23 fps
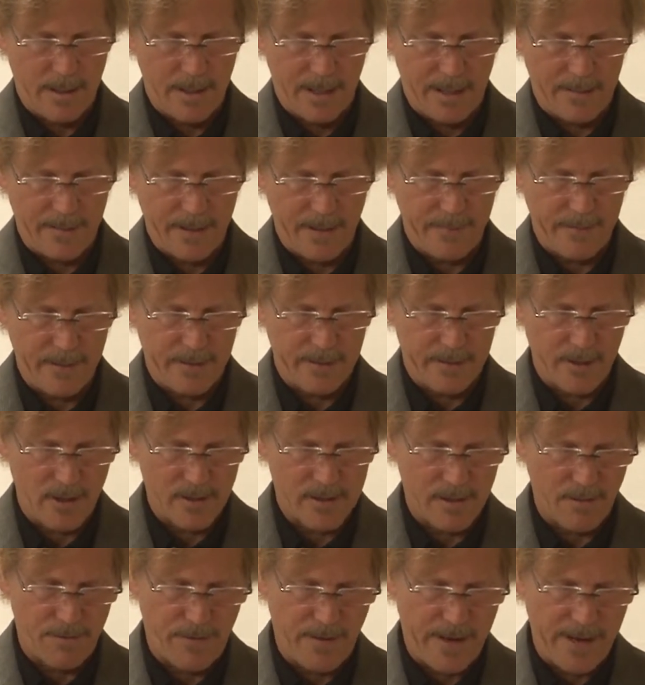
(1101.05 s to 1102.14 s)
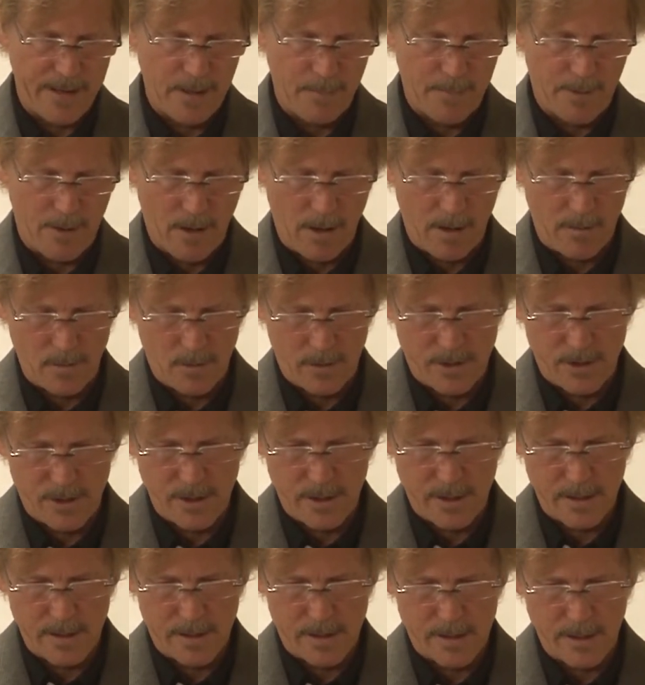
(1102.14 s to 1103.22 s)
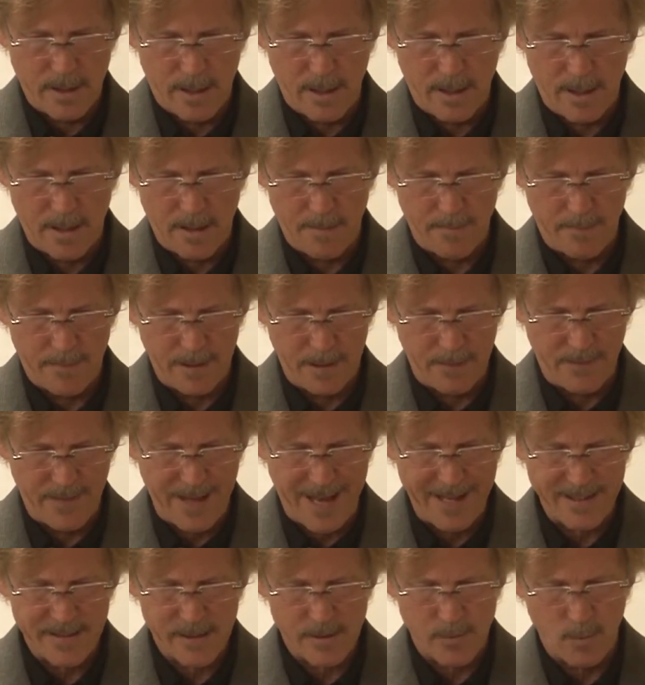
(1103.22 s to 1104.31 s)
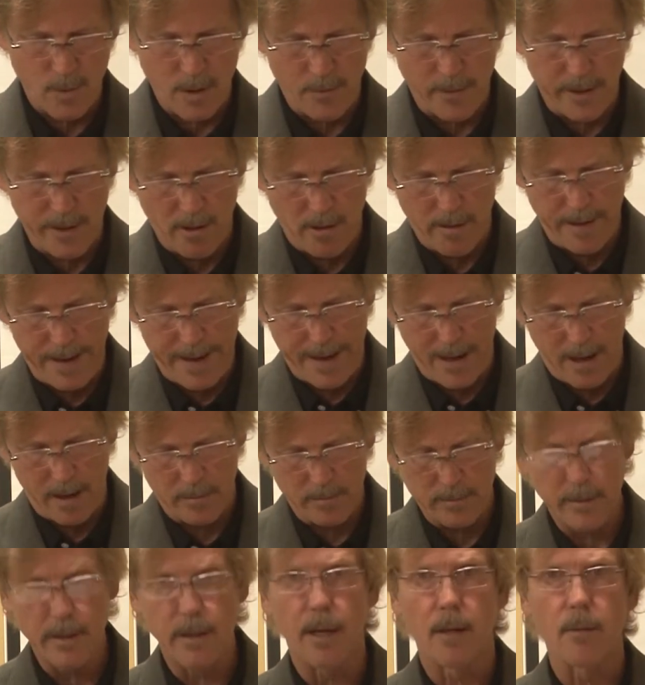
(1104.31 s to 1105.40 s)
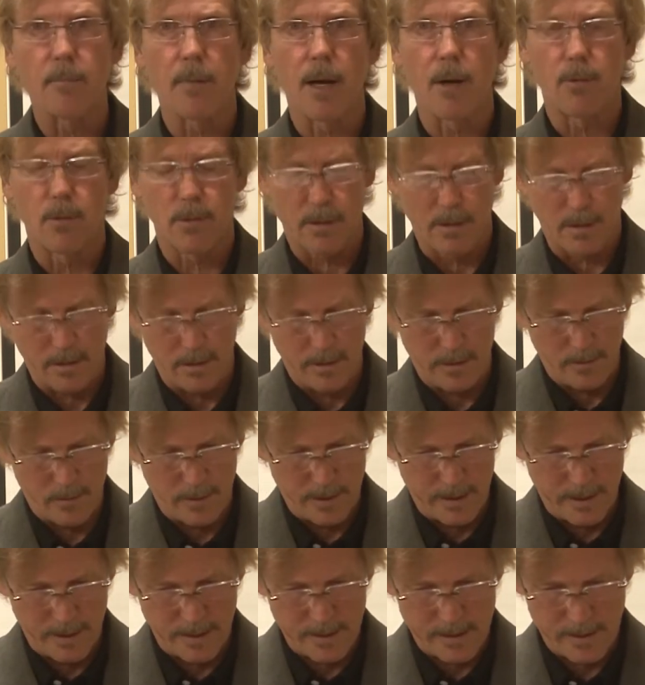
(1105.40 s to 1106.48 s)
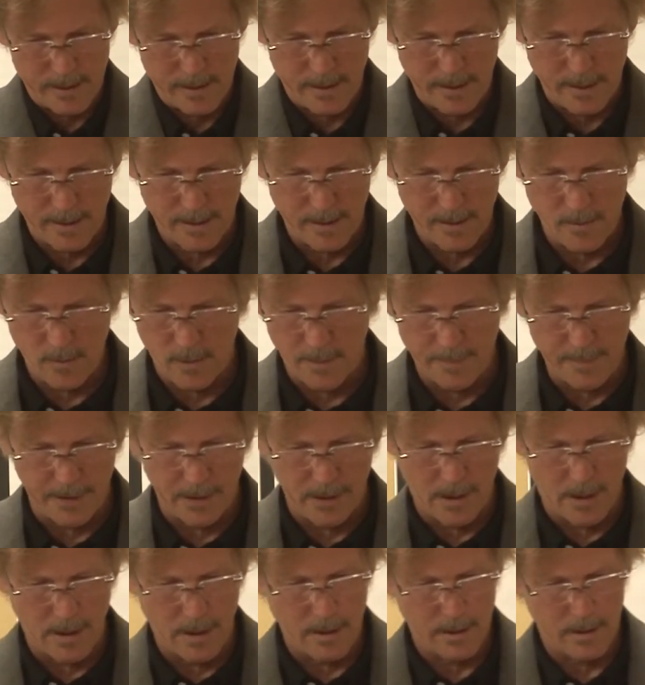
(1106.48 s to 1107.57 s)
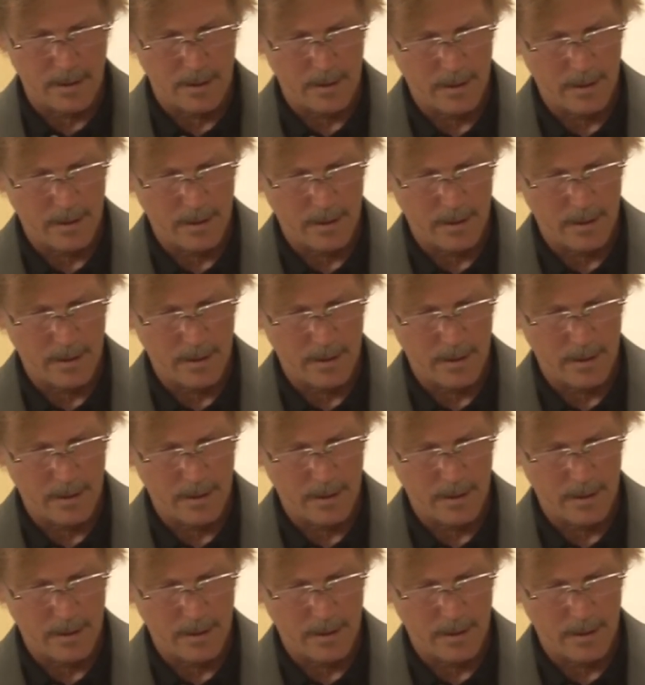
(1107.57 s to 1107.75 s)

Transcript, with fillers: And then there's the final part, which is um, if that's where we are now, and I, I will conclude with this, won't be long.